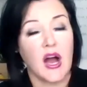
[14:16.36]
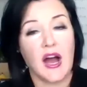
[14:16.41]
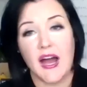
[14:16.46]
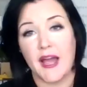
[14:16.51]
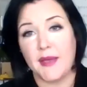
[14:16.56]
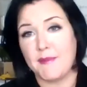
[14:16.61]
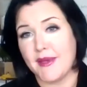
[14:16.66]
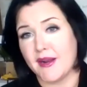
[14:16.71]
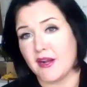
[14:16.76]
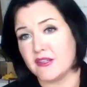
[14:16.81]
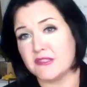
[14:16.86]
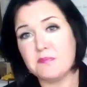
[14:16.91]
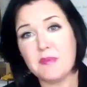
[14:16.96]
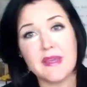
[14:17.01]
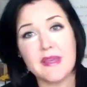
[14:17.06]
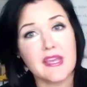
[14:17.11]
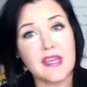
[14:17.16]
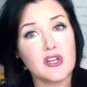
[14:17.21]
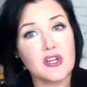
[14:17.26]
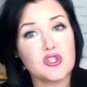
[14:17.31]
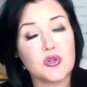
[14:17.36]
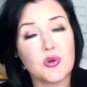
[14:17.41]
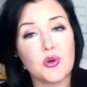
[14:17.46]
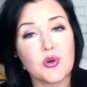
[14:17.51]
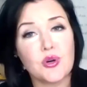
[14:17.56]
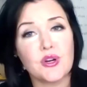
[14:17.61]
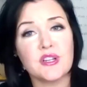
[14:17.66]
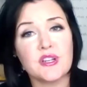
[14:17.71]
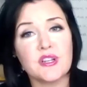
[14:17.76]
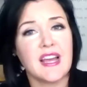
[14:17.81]
I met on speaking
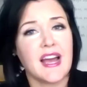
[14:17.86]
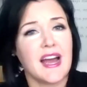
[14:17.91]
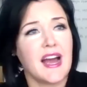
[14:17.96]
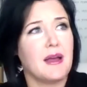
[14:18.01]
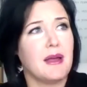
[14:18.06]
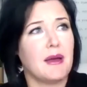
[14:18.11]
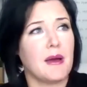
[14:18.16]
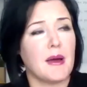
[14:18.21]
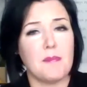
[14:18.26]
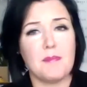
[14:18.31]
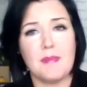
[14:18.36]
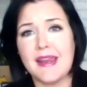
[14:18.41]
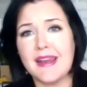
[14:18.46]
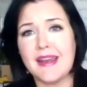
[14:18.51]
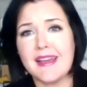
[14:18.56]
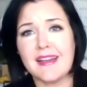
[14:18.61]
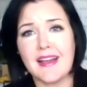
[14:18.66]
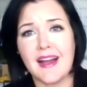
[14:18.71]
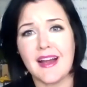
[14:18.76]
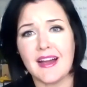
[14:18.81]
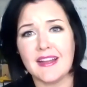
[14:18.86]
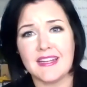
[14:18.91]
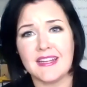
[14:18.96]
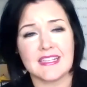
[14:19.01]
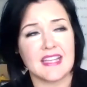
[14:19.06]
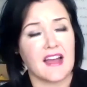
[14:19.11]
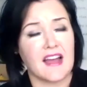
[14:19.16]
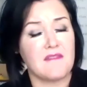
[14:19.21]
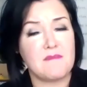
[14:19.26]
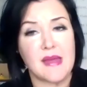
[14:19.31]
tours, media
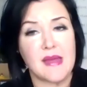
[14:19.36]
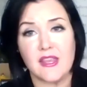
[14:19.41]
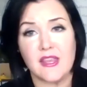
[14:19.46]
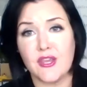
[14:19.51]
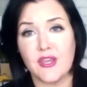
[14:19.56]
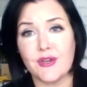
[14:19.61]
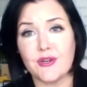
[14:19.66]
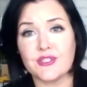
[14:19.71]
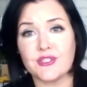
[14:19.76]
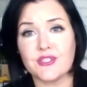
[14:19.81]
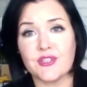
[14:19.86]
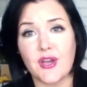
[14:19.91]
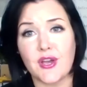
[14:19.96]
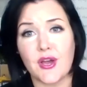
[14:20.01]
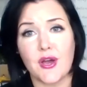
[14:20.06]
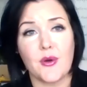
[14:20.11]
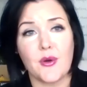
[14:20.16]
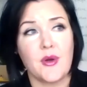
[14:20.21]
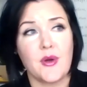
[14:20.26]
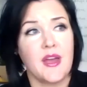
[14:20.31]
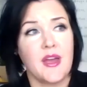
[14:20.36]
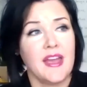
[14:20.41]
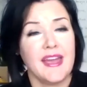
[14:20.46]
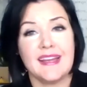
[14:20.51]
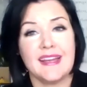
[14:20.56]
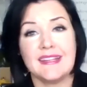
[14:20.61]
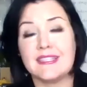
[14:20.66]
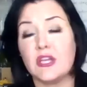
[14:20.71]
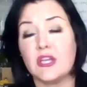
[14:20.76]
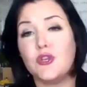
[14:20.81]
context I've met years ago.
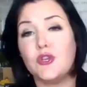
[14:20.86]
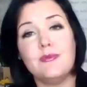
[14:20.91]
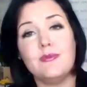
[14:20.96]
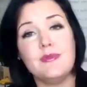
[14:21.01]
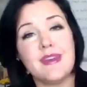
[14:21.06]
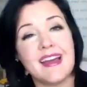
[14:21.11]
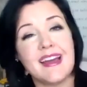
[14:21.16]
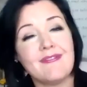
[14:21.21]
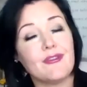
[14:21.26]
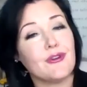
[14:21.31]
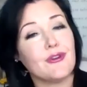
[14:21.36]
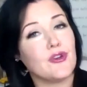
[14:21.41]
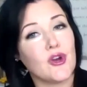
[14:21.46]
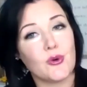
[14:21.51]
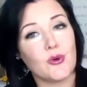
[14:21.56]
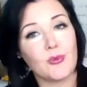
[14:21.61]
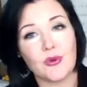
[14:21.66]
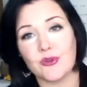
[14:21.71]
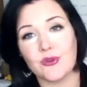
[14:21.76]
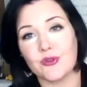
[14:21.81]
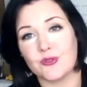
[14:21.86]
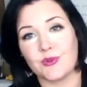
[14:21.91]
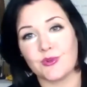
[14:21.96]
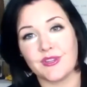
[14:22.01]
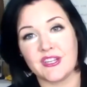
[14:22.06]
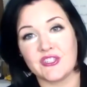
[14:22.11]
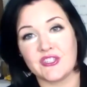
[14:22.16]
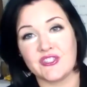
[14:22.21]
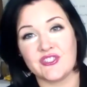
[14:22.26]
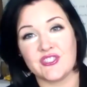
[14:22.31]
And it's like, you never know where those
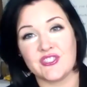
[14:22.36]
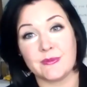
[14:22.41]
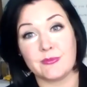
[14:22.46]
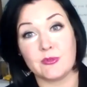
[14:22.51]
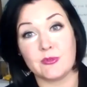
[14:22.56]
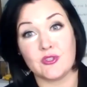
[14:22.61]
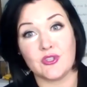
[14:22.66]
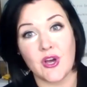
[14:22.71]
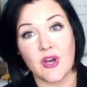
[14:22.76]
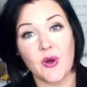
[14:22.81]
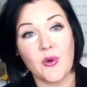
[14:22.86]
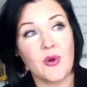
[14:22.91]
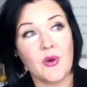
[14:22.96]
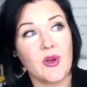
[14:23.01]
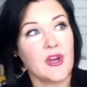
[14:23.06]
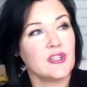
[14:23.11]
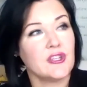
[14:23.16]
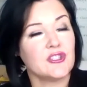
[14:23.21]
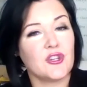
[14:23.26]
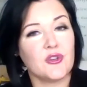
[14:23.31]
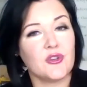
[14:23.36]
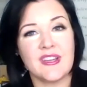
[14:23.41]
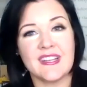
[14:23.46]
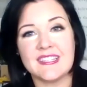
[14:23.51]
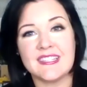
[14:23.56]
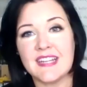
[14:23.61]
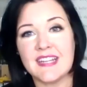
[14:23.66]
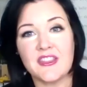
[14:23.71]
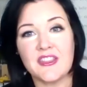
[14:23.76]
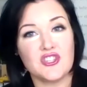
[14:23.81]
relationships go. Right. So
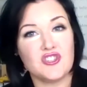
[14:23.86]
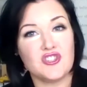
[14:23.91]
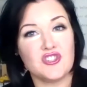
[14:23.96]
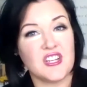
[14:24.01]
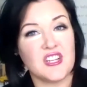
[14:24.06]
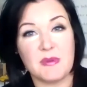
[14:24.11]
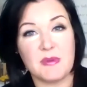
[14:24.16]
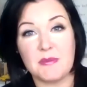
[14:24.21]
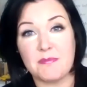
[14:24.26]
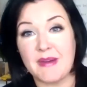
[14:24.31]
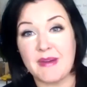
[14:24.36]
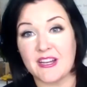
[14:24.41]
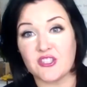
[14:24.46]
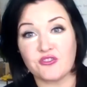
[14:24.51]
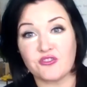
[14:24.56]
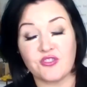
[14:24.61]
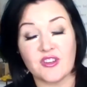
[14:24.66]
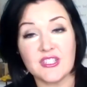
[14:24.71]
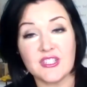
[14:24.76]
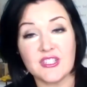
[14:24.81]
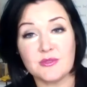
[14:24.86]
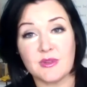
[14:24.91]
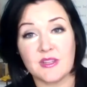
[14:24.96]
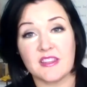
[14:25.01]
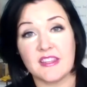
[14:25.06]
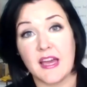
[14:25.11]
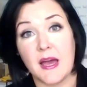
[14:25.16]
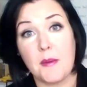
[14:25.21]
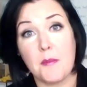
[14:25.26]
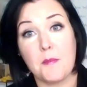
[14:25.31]
it's not that you need to be best friends with
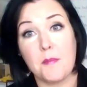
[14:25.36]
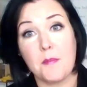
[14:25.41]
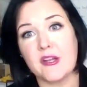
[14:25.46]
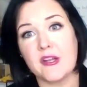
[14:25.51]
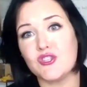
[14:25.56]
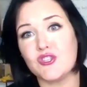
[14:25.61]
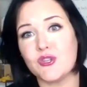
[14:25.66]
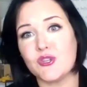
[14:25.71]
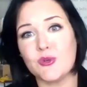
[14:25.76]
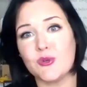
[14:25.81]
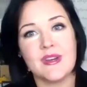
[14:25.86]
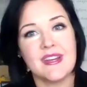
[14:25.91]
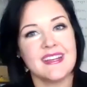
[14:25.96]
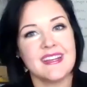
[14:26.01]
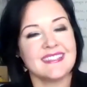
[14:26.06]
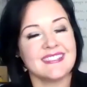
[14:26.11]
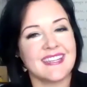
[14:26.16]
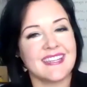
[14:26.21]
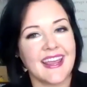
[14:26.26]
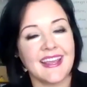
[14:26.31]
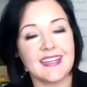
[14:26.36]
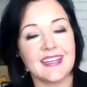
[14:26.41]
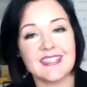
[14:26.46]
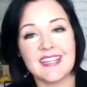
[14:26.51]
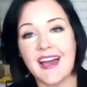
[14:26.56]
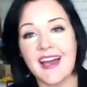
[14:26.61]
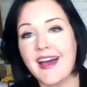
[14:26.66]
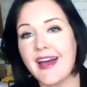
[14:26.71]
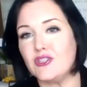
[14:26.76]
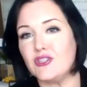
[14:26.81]
them, but you stay in
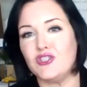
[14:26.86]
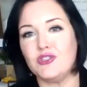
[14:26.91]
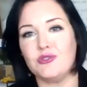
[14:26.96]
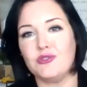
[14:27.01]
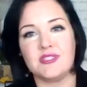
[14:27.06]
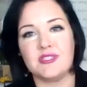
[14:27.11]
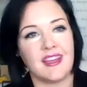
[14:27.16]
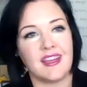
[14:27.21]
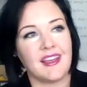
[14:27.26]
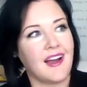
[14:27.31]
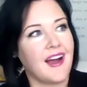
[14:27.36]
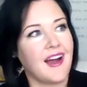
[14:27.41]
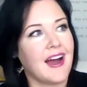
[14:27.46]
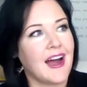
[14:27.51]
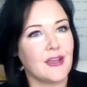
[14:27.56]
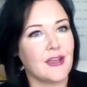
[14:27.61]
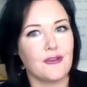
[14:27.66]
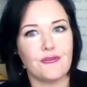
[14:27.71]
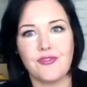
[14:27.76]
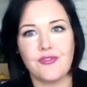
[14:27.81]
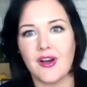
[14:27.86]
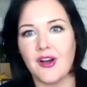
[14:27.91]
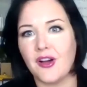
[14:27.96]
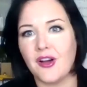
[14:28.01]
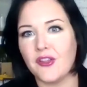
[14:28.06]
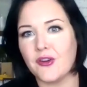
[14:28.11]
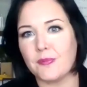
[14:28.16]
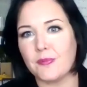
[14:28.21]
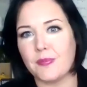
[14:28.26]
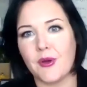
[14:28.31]
touch. You say hi, you
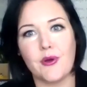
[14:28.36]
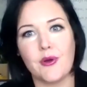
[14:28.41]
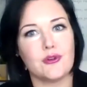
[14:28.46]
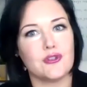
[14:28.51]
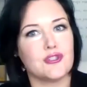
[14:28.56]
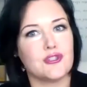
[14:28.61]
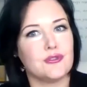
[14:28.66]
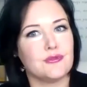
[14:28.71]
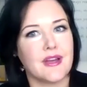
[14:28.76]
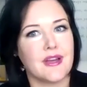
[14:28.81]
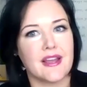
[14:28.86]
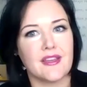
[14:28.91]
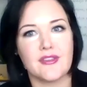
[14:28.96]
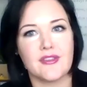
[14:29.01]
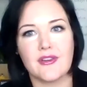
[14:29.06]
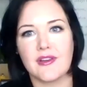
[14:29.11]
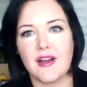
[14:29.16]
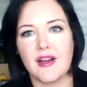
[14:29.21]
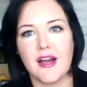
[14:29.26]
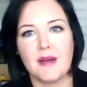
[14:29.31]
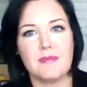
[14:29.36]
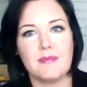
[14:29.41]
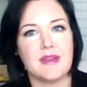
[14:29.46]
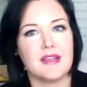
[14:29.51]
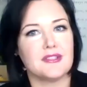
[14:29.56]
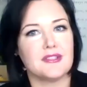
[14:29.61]
follow their posts, you like their comments.